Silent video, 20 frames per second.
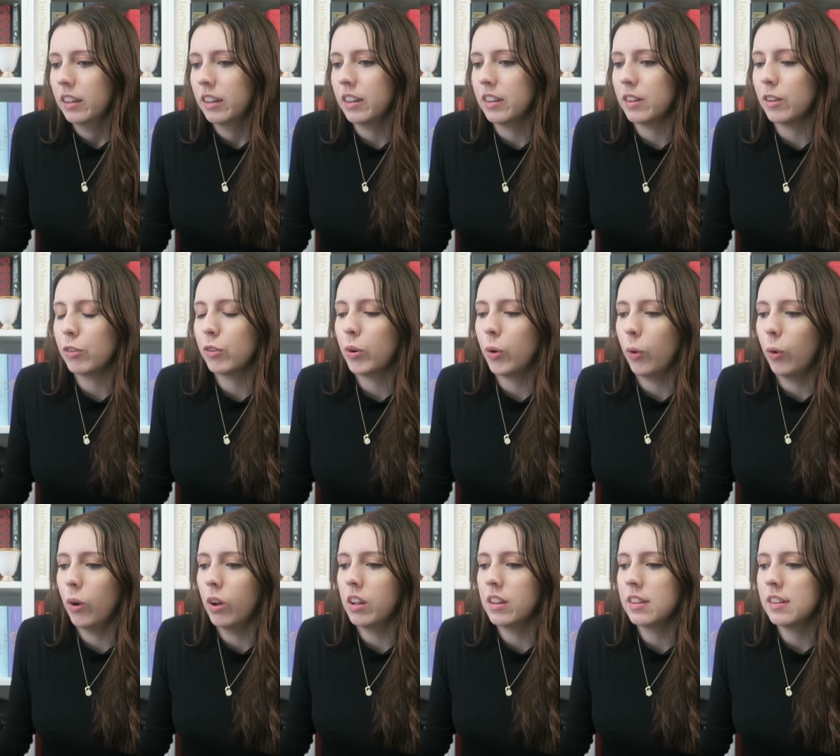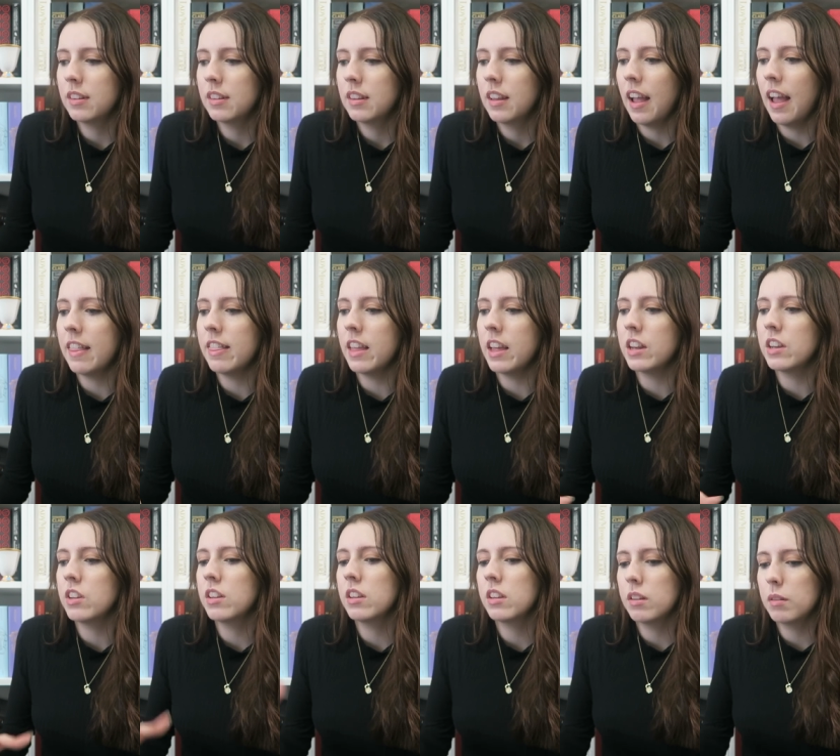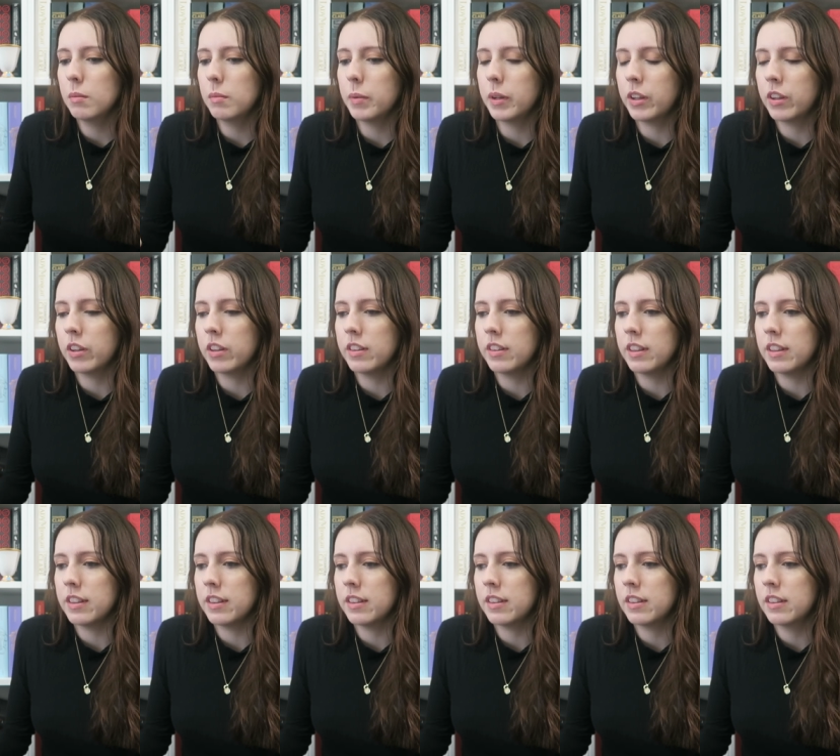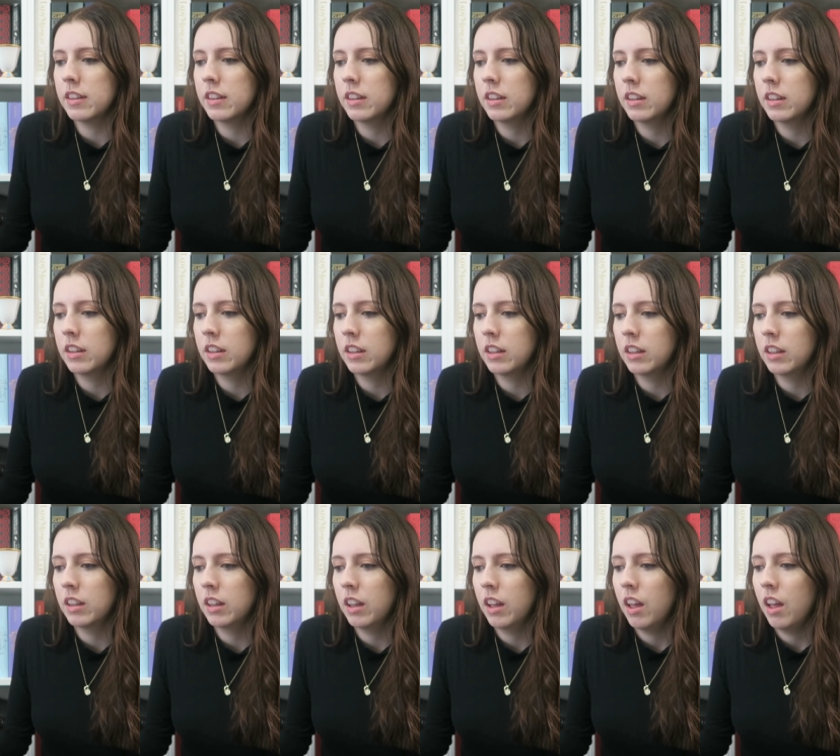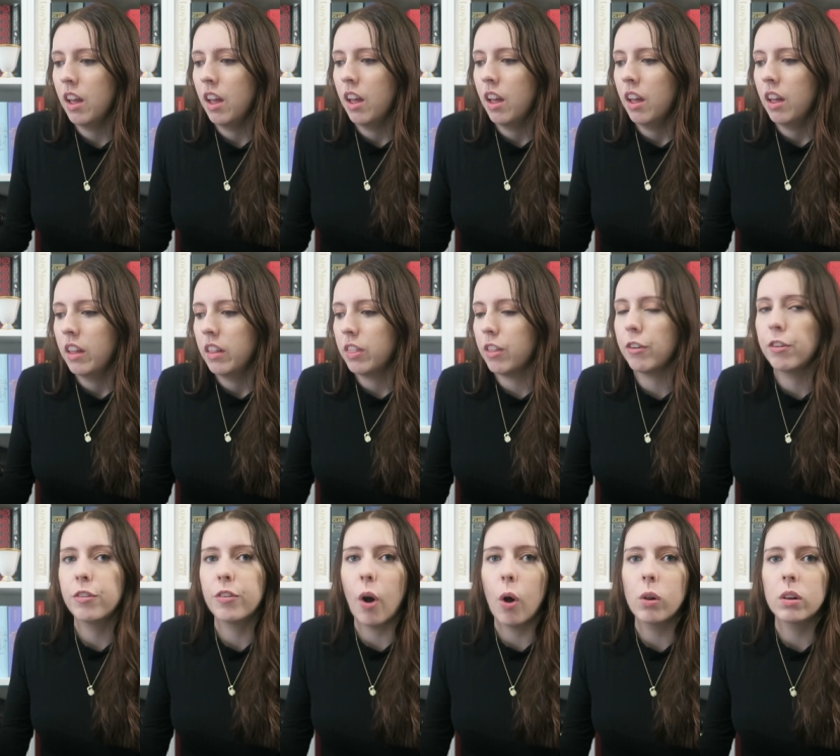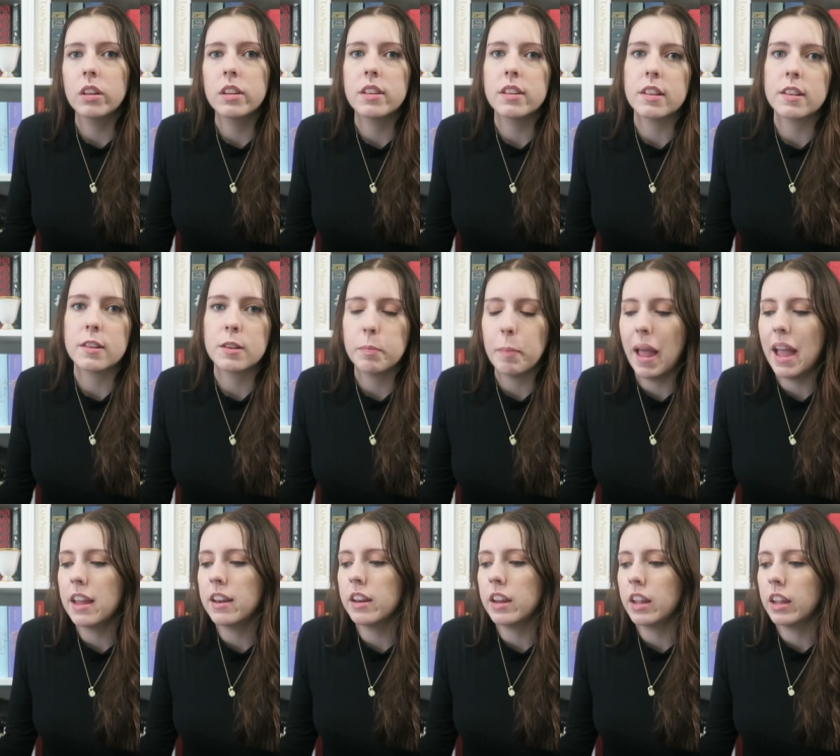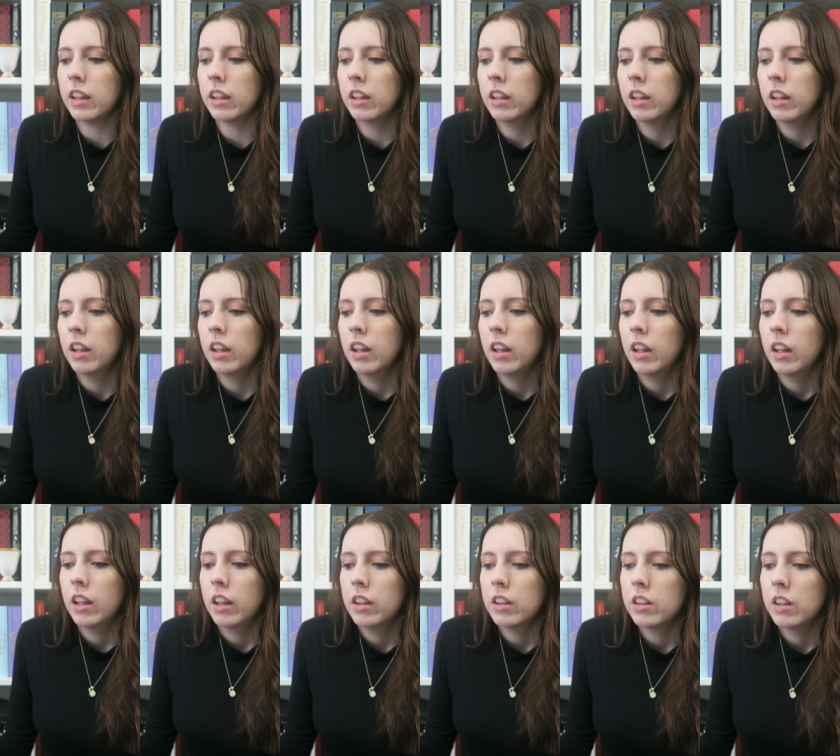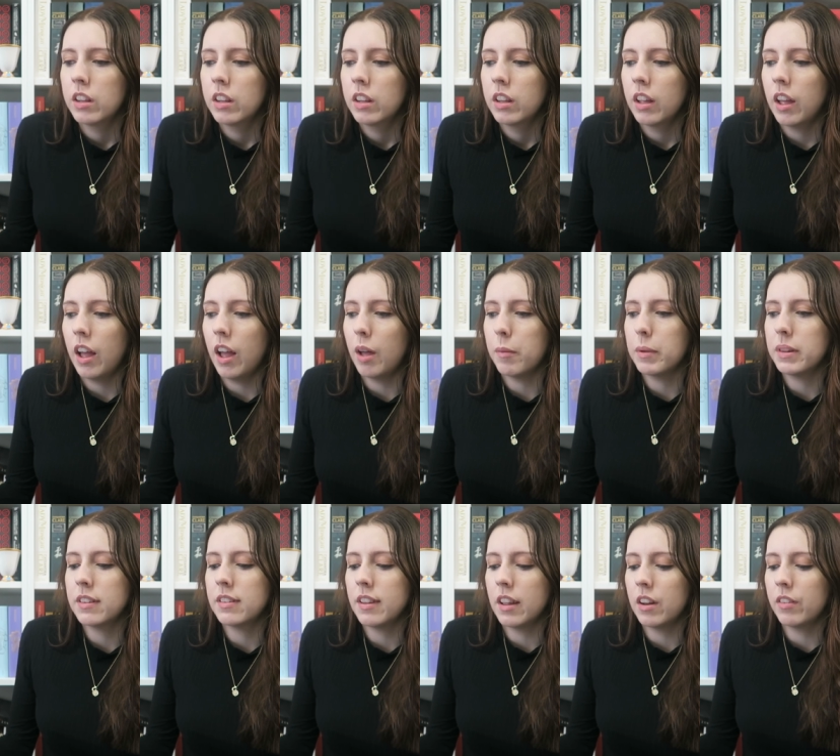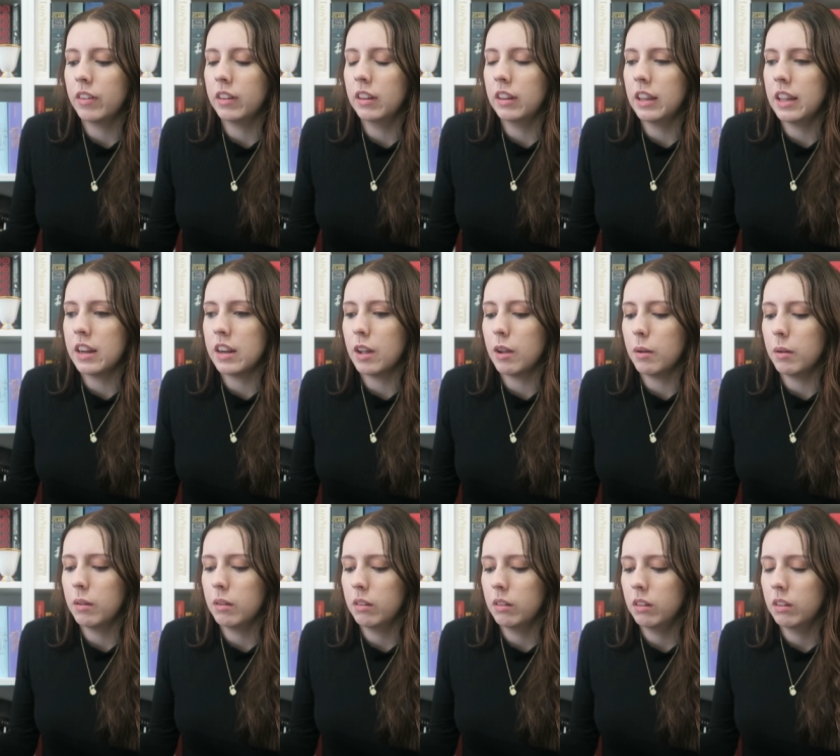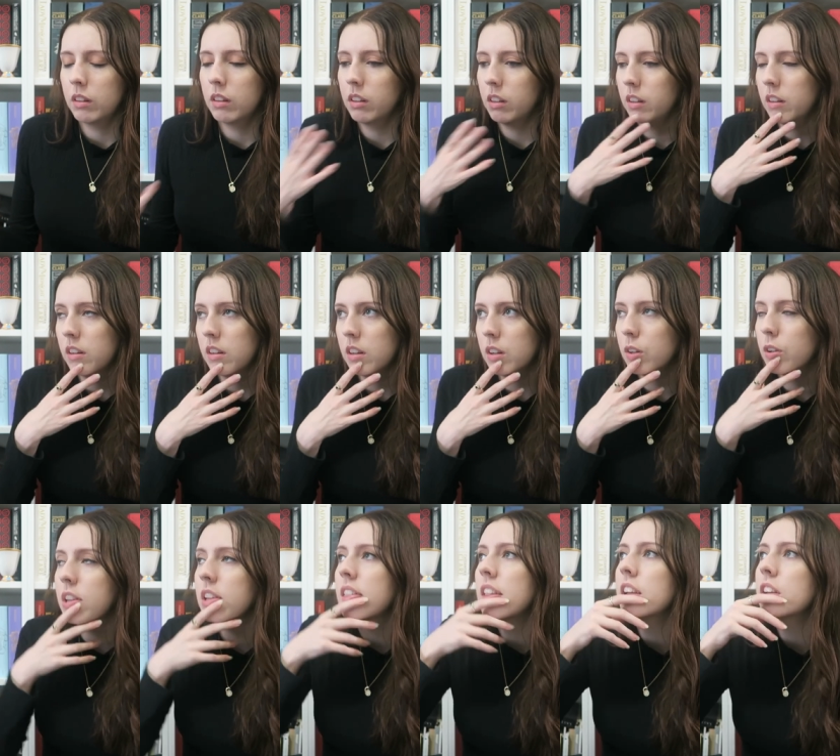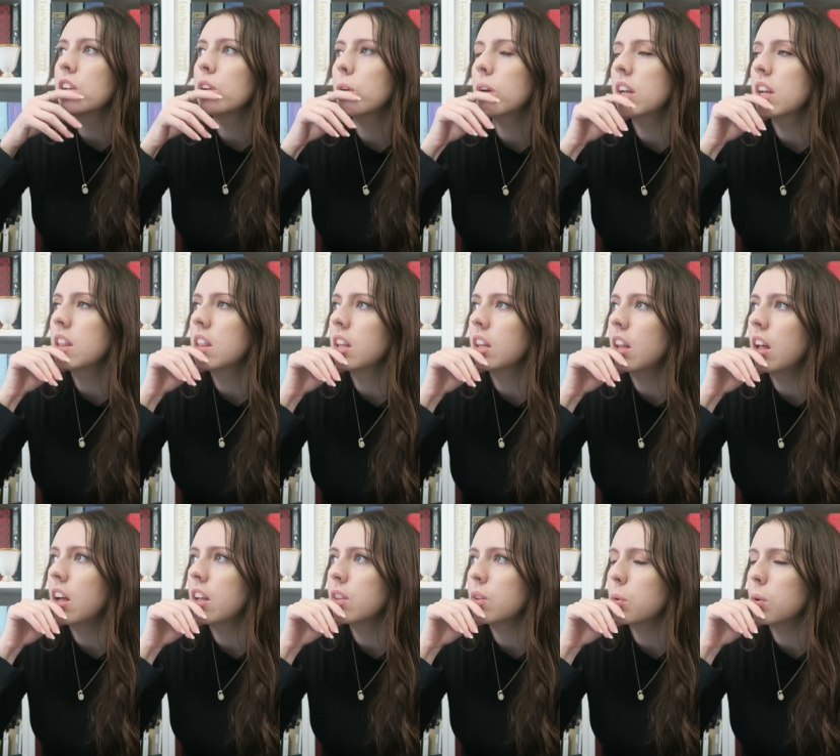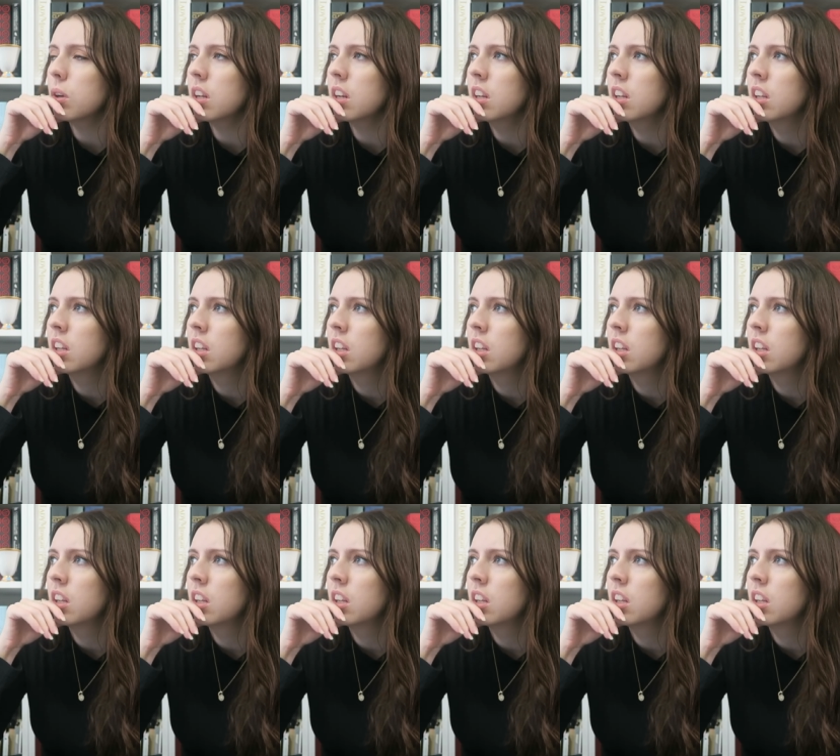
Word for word: Because of course. And then because it's the fold is expanding, um, instead of Alina. Did they do it in the last one?